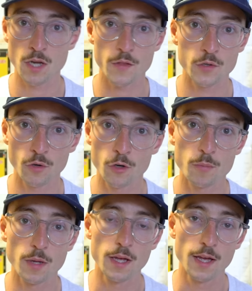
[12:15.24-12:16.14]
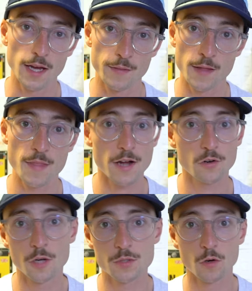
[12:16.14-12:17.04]
another group. And then that
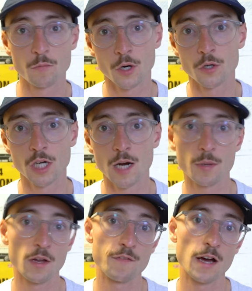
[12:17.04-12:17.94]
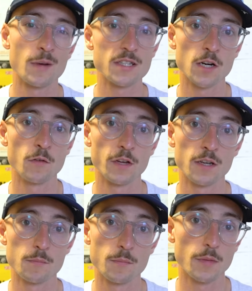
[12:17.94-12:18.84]
group sort of broke up, and I found myself in
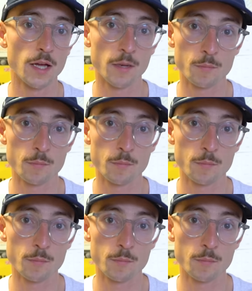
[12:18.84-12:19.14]
a